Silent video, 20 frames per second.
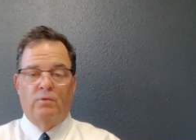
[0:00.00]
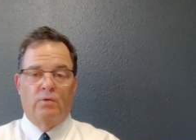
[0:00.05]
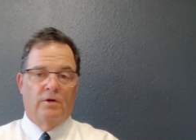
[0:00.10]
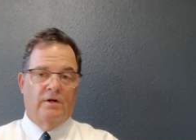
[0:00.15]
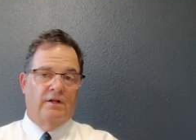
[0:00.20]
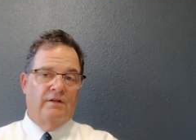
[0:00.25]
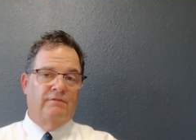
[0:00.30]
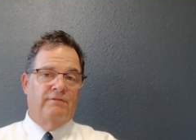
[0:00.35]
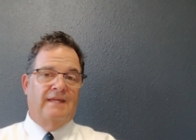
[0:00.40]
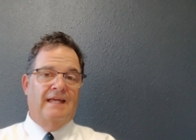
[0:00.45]
We're
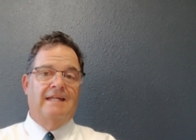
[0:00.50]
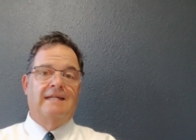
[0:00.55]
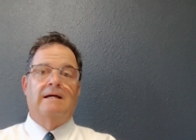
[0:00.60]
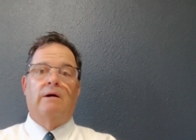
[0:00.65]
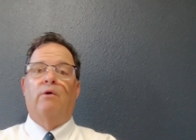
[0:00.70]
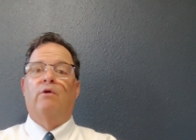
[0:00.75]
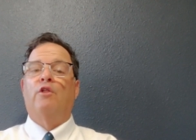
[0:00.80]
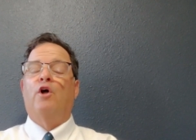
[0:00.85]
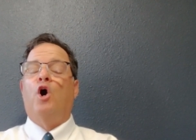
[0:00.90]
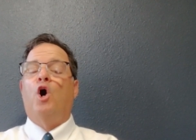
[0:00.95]
going to get
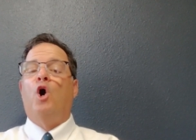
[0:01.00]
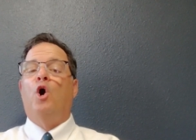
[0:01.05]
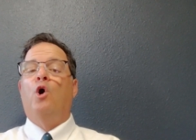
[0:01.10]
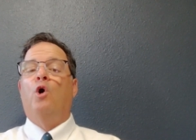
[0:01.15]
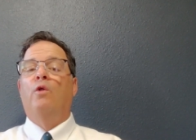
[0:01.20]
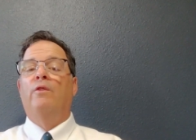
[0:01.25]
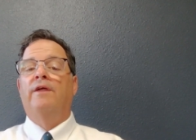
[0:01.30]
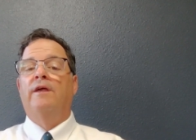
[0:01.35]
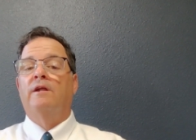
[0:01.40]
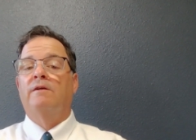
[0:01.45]
done with
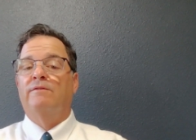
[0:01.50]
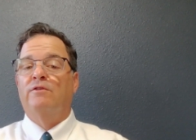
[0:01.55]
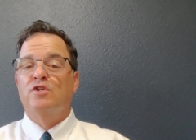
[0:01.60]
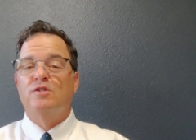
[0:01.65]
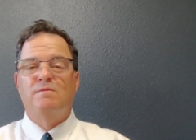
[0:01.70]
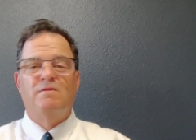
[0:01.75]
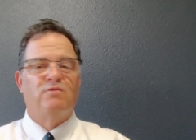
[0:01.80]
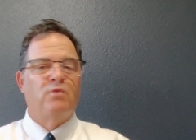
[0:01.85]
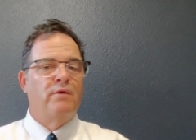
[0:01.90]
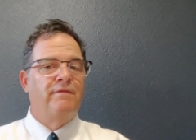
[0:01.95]
all the interviews
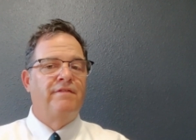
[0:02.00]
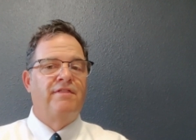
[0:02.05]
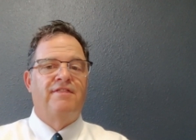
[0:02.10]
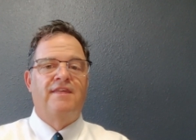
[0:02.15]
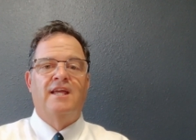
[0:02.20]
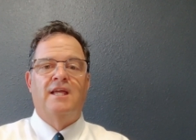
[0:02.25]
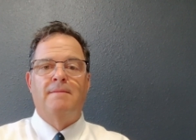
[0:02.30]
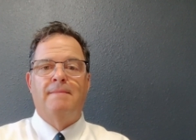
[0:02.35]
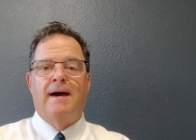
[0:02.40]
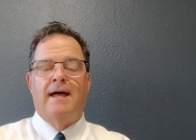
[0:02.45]
before we even
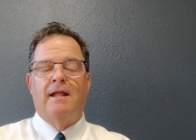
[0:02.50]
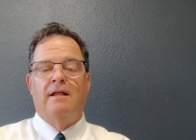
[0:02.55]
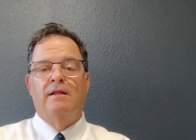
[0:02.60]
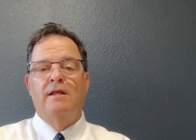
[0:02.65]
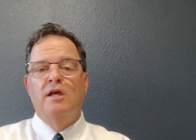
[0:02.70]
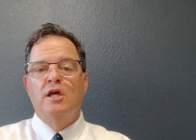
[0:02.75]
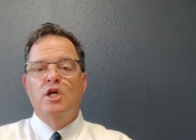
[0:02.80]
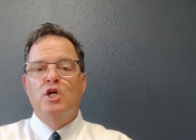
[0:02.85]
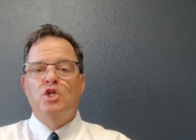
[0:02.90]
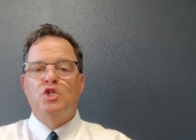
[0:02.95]
think about it
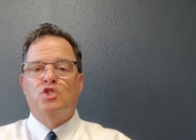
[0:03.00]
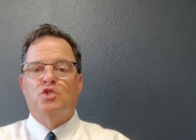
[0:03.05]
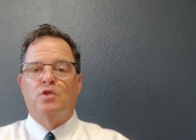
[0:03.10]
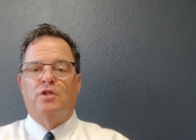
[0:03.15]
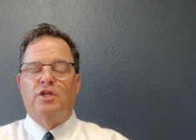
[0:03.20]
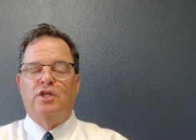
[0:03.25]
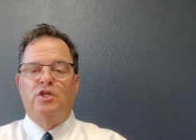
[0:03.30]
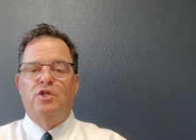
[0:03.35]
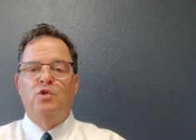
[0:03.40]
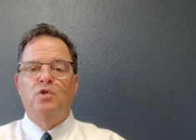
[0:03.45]
so
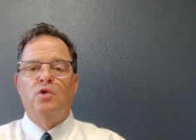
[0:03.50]
that you